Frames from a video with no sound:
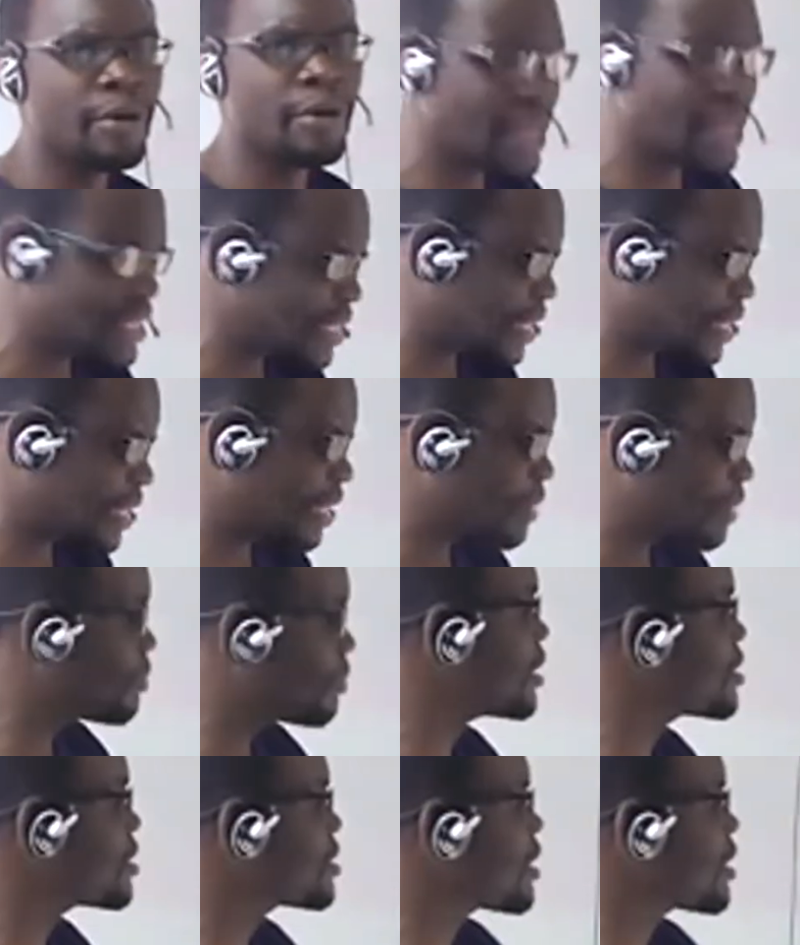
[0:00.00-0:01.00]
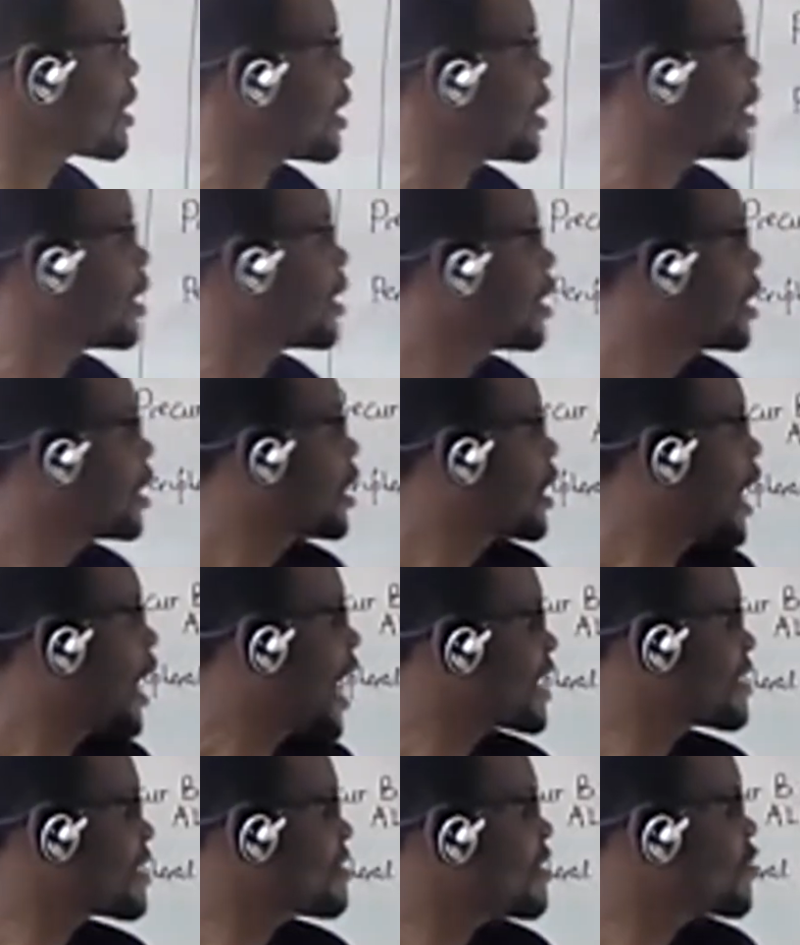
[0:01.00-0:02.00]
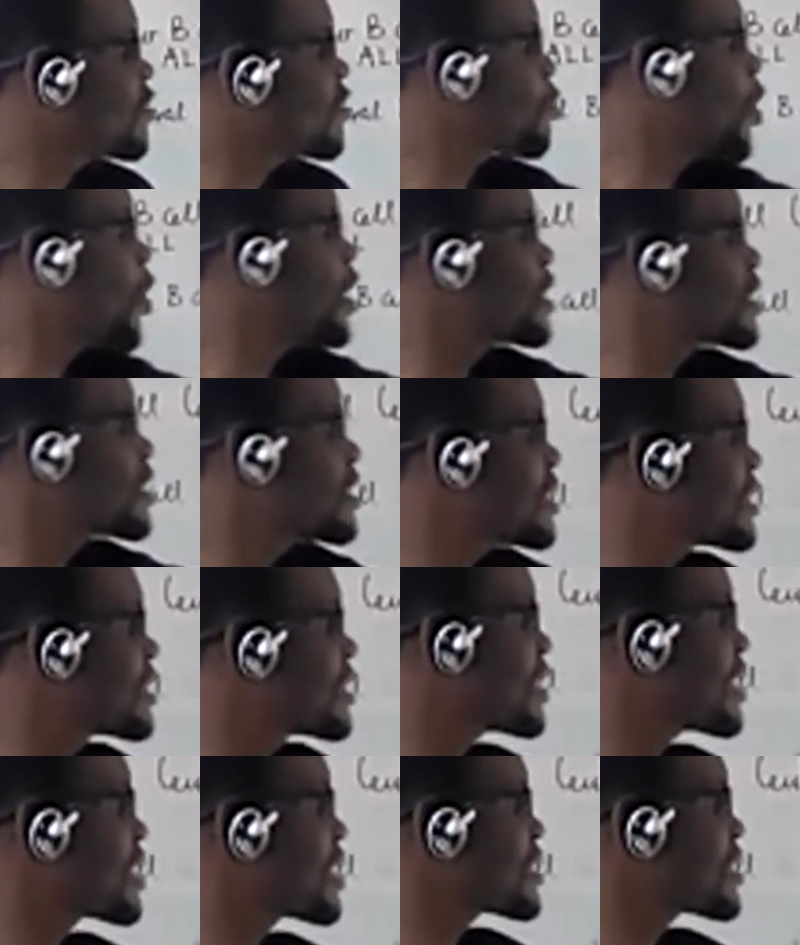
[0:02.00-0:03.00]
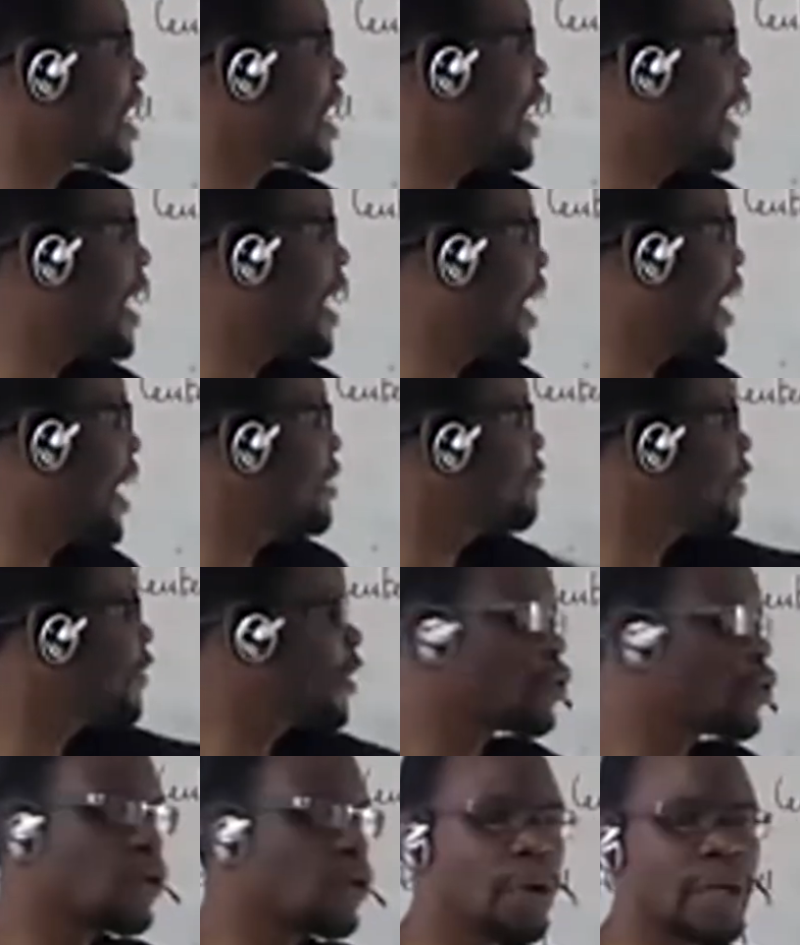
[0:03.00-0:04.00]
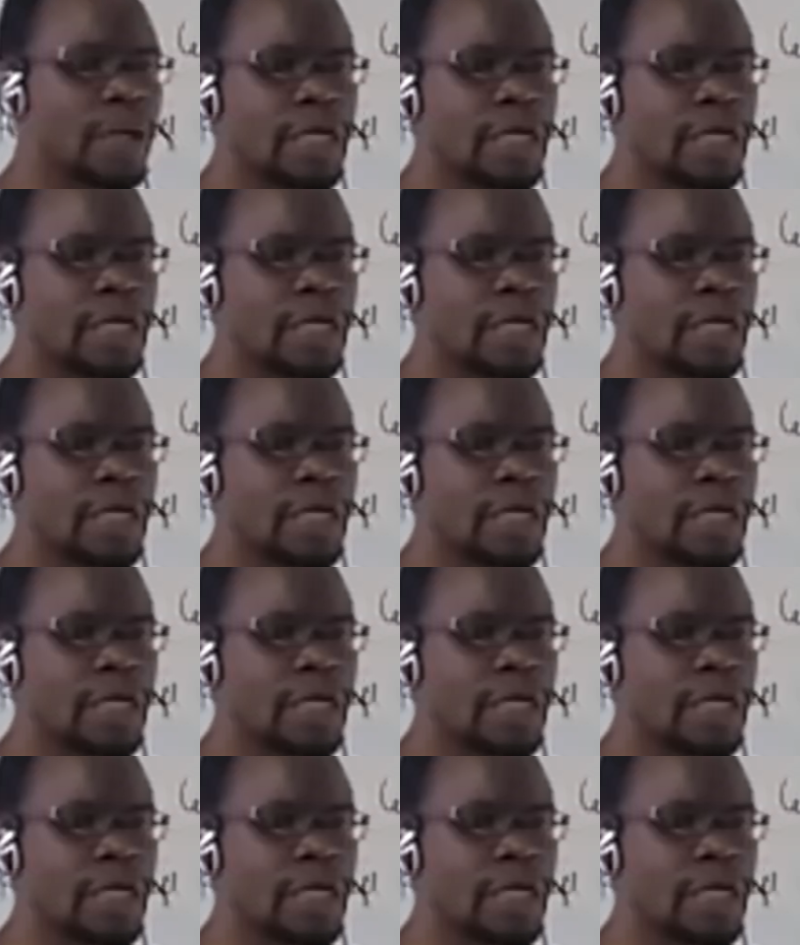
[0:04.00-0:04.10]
basically means at this point, these things are even going